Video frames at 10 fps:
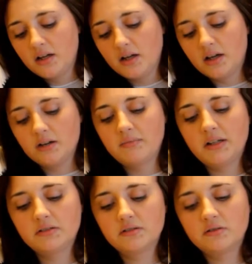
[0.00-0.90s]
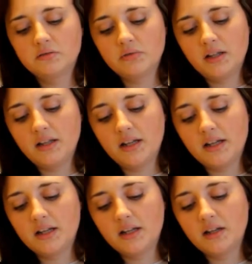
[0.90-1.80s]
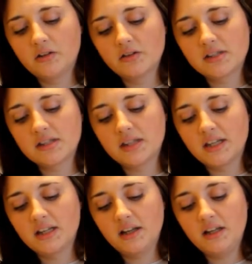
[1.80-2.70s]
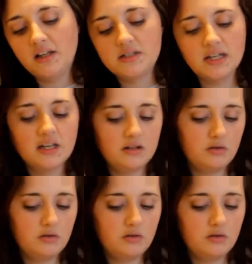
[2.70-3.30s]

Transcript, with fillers: Um, I also don't really like, it looks like I need to get a